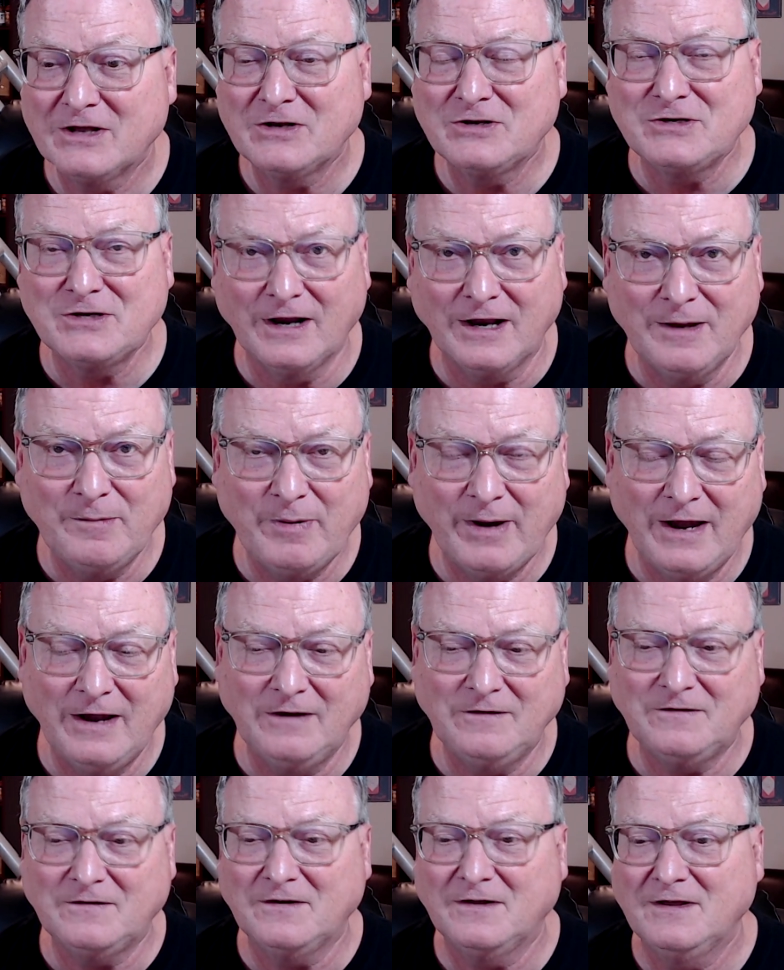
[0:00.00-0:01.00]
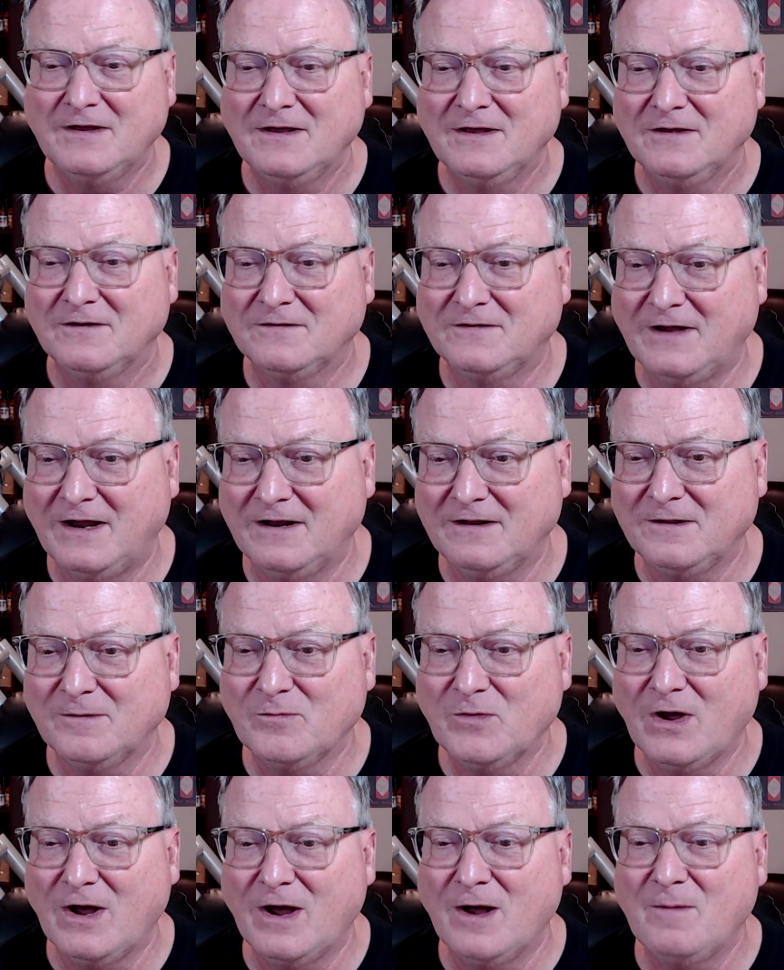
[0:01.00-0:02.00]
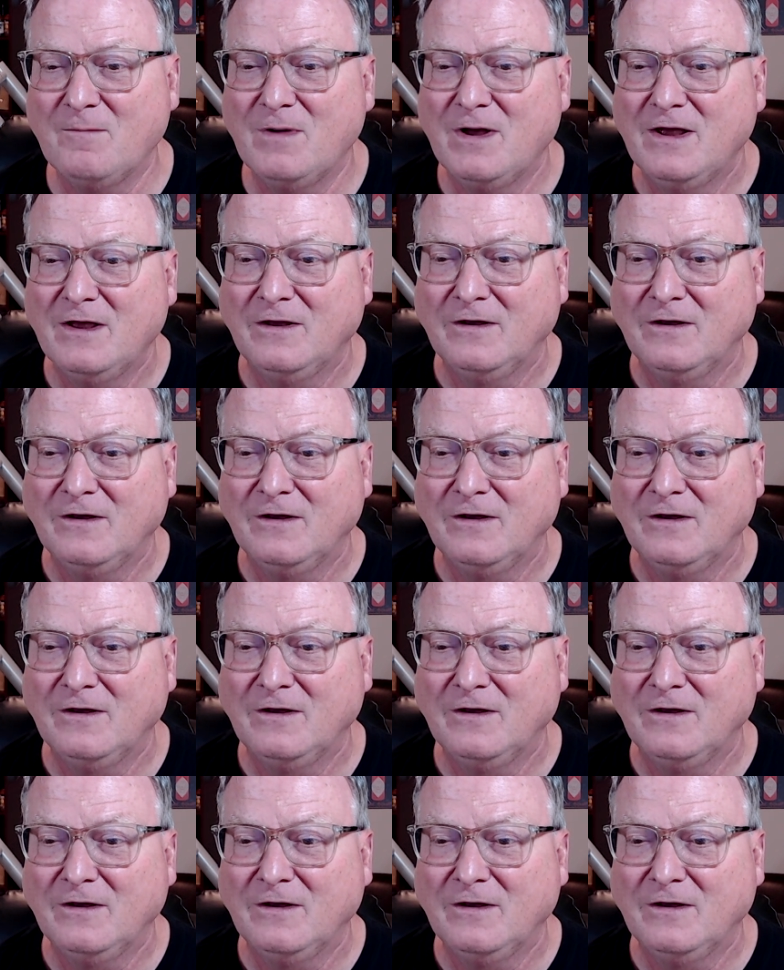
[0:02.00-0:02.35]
chili paste, xanthan gum,